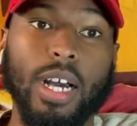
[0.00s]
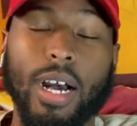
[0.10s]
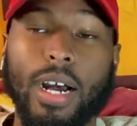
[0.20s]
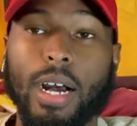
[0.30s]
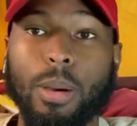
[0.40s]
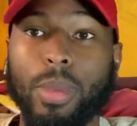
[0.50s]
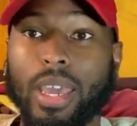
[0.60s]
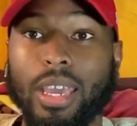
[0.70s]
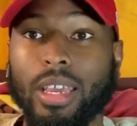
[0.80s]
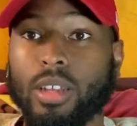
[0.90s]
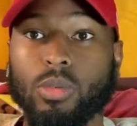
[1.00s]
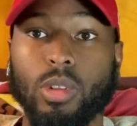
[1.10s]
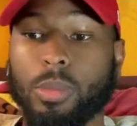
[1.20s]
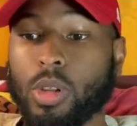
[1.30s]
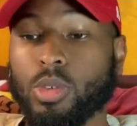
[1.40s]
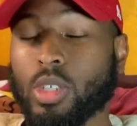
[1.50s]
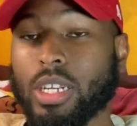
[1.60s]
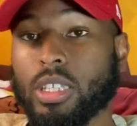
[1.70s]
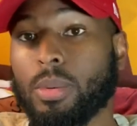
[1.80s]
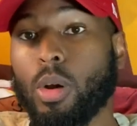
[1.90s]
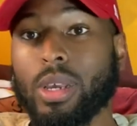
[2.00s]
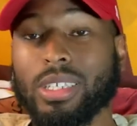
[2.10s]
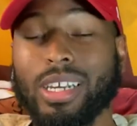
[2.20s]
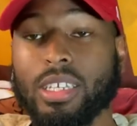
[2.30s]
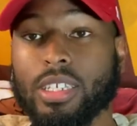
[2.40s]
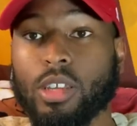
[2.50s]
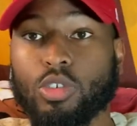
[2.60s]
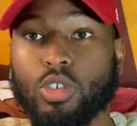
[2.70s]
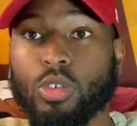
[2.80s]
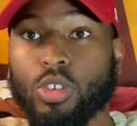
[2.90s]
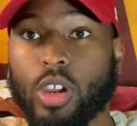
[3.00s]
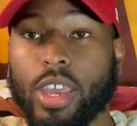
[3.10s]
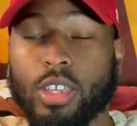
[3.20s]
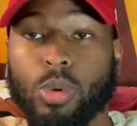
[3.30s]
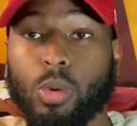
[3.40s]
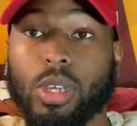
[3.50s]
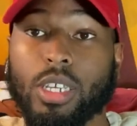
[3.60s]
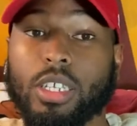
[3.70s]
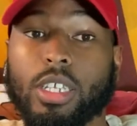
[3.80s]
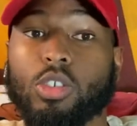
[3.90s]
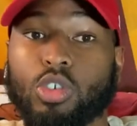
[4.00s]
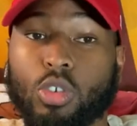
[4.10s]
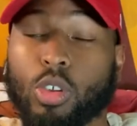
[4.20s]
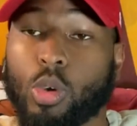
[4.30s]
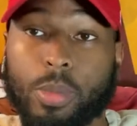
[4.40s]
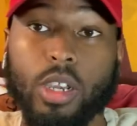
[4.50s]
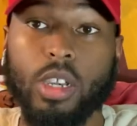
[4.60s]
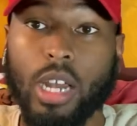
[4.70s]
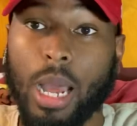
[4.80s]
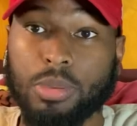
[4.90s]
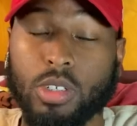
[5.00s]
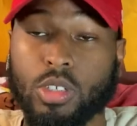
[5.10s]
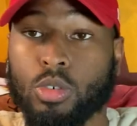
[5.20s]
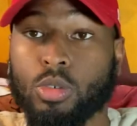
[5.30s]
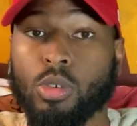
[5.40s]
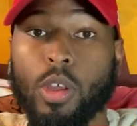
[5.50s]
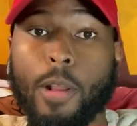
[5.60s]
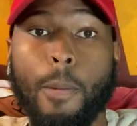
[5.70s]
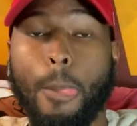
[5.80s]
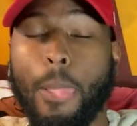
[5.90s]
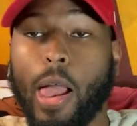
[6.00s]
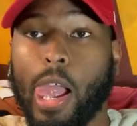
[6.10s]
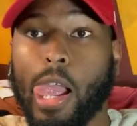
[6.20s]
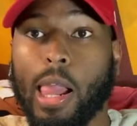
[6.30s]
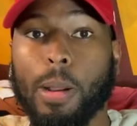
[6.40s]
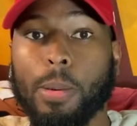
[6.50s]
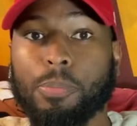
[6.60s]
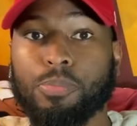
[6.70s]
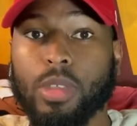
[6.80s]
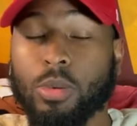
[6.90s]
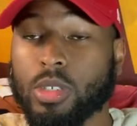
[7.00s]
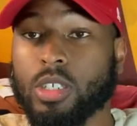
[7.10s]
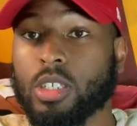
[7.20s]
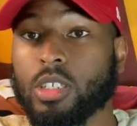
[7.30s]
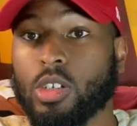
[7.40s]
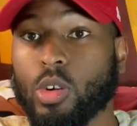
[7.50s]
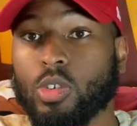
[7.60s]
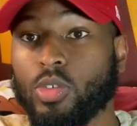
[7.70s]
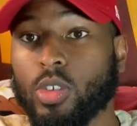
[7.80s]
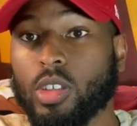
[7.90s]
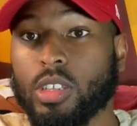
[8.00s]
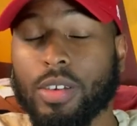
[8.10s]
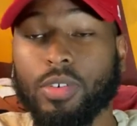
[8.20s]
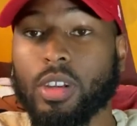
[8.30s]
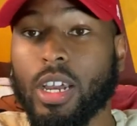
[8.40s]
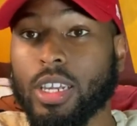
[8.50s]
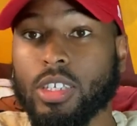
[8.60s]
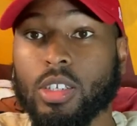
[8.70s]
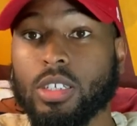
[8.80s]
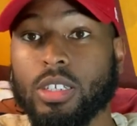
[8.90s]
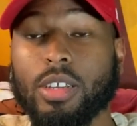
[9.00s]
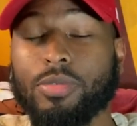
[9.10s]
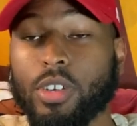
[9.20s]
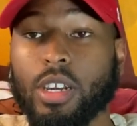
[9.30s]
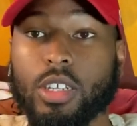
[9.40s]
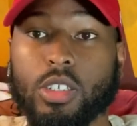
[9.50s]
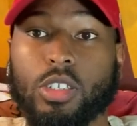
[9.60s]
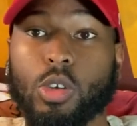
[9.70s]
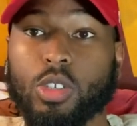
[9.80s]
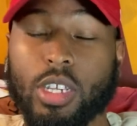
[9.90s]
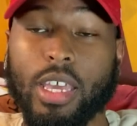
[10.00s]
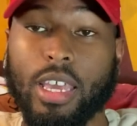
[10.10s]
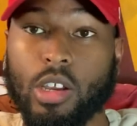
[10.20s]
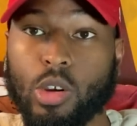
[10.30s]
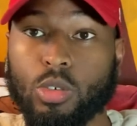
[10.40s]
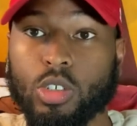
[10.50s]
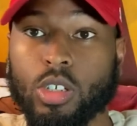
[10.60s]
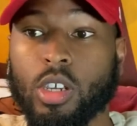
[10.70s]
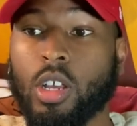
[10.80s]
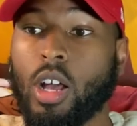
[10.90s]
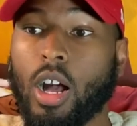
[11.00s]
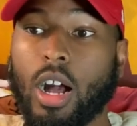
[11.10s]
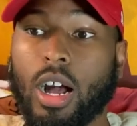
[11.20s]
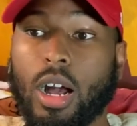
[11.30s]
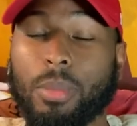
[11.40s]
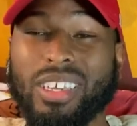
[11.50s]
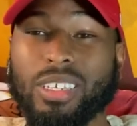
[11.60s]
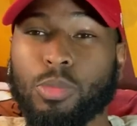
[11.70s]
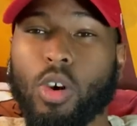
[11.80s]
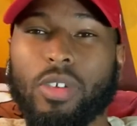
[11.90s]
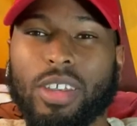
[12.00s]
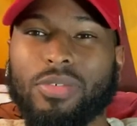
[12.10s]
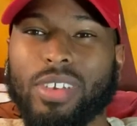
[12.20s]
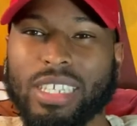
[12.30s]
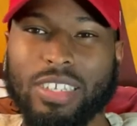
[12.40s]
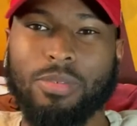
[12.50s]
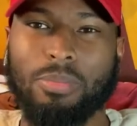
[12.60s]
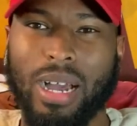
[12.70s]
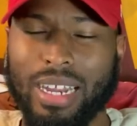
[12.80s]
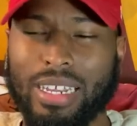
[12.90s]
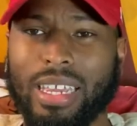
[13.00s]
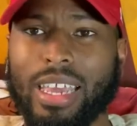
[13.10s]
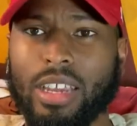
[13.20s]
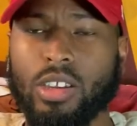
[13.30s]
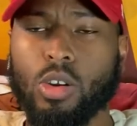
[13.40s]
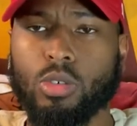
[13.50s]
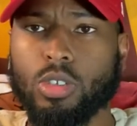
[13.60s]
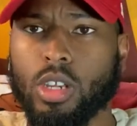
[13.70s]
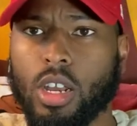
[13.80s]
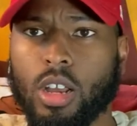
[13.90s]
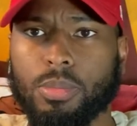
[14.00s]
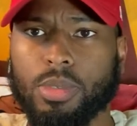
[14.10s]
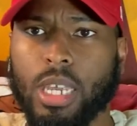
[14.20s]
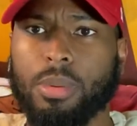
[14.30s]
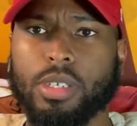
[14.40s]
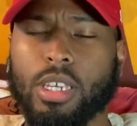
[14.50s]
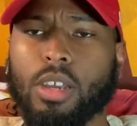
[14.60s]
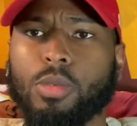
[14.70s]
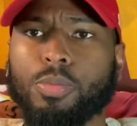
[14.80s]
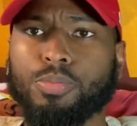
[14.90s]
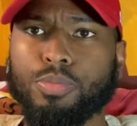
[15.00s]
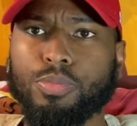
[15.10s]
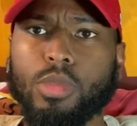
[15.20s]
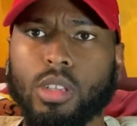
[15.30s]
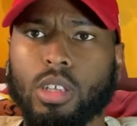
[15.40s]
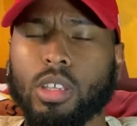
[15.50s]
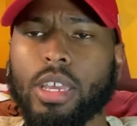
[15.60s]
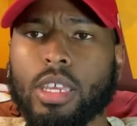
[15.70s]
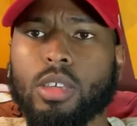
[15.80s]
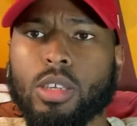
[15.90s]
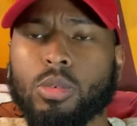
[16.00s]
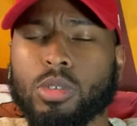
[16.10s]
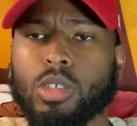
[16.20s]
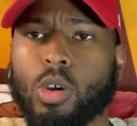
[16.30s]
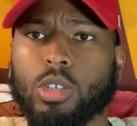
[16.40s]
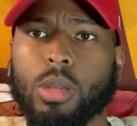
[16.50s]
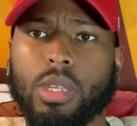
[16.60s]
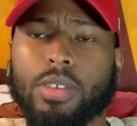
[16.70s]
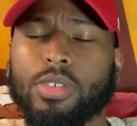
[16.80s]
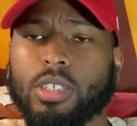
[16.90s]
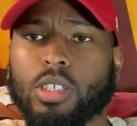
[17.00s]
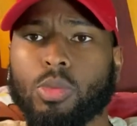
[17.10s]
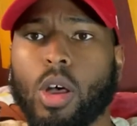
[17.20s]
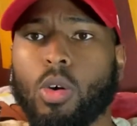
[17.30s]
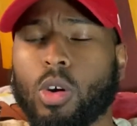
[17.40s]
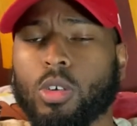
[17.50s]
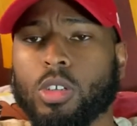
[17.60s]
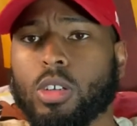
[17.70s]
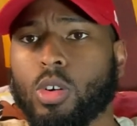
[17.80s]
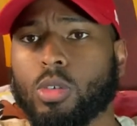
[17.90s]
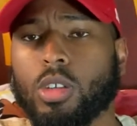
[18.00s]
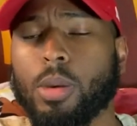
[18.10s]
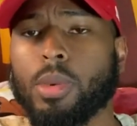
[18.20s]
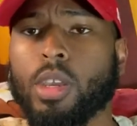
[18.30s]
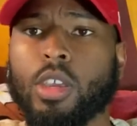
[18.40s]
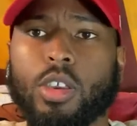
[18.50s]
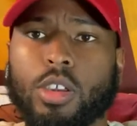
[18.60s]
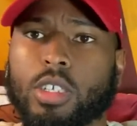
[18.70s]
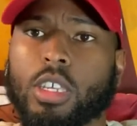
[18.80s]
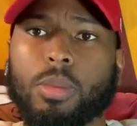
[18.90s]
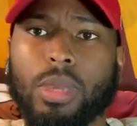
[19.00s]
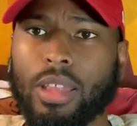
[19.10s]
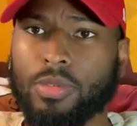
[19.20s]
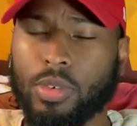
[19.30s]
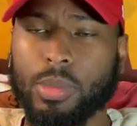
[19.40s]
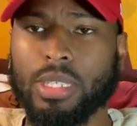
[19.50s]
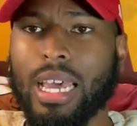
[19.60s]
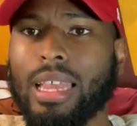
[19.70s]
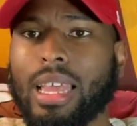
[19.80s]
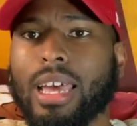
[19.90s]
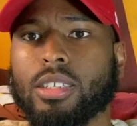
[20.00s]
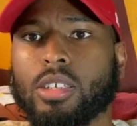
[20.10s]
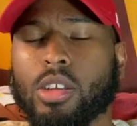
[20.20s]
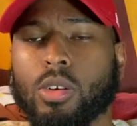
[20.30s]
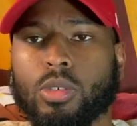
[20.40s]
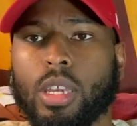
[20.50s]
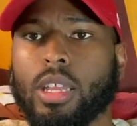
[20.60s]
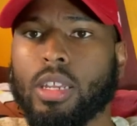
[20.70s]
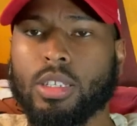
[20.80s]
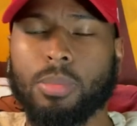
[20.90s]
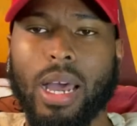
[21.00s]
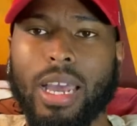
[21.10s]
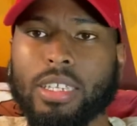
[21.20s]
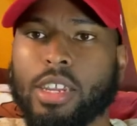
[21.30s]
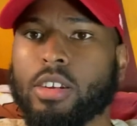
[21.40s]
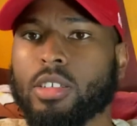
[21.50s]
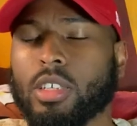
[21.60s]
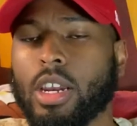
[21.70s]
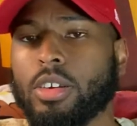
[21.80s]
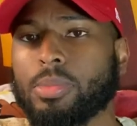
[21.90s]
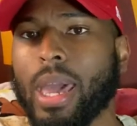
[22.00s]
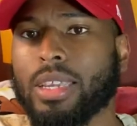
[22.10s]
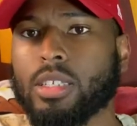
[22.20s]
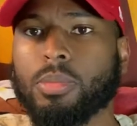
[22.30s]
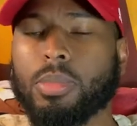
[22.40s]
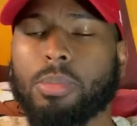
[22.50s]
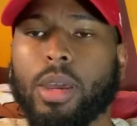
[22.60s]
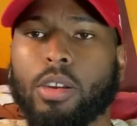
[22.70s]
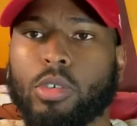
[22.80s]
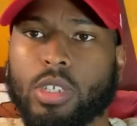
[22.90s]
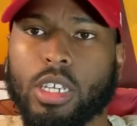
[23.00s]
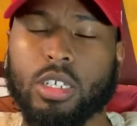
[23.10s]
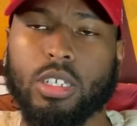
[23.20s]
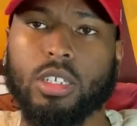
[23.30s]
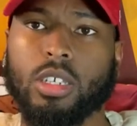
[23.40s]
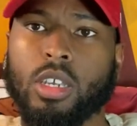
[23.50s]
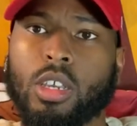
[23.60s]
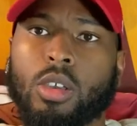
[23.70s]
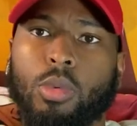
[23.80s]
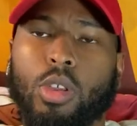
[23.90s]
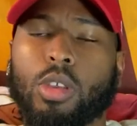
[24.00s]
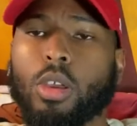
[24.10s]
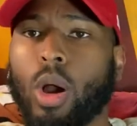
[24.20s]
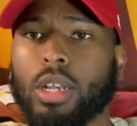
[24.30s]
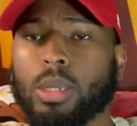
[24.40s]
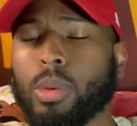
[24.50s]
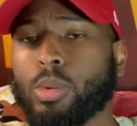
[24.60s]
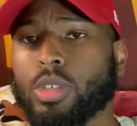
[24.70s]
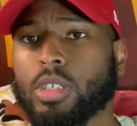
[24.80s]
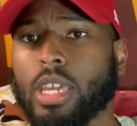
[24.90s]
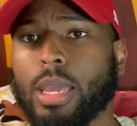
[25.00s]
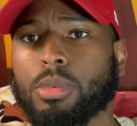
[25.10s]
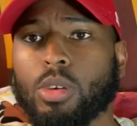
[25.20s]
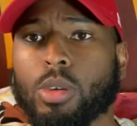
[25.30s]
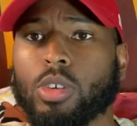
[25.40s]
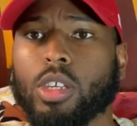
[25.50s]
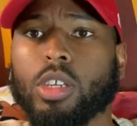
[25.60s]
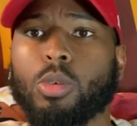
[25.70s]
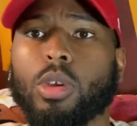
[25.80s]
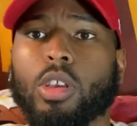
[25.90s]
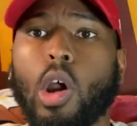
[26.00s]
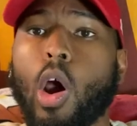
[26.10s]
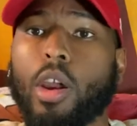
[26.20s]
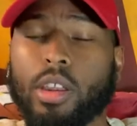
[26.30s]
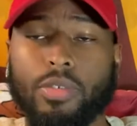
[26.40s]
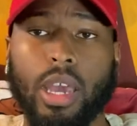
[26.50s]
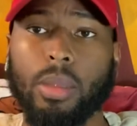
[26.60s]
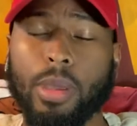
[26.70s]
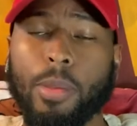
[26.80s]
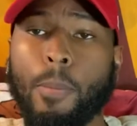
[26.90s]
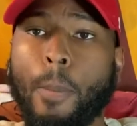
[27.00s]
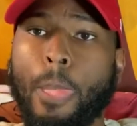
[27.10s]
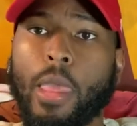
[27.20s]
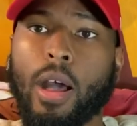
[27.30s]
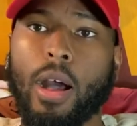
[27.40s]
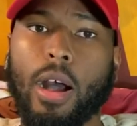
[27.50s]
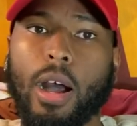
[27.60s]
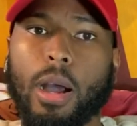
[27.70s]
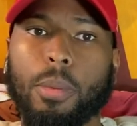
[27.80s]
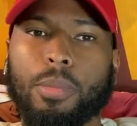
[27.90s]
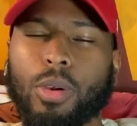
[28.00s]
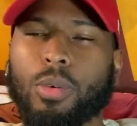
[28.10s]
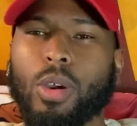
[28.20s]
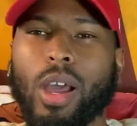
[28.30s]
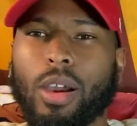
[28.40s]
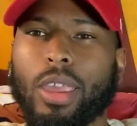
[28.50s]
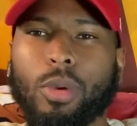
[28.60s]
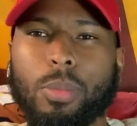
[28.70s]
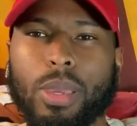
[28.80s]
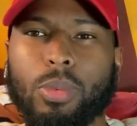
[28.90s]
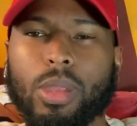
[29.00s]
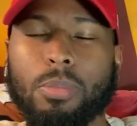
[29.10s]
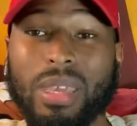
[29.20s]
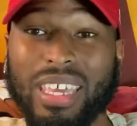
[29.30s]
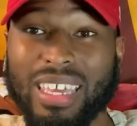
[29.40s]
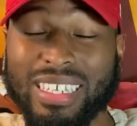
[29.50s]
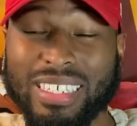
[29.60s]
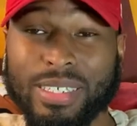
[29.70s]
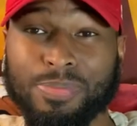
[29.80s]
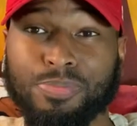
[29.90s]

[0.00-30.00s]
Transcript: And let me know what you guys think about Wes Unseld Jr. as well. Wes Unseld Jr. would be a good option too. He was an assistant coach for the Denver Nuggets associate head coach. And he's more of a defensive-minded head coach. Sam Cassell looked like he was coaching up defense as well, coaching up. You can see him yelling from the sidelines, you know, yelling at Tobias Harris and Tyrese Maxey to be better in rotations when you did watch some of the Wizards games. So he was really good with guard development. Don't know how he would be with the bigs,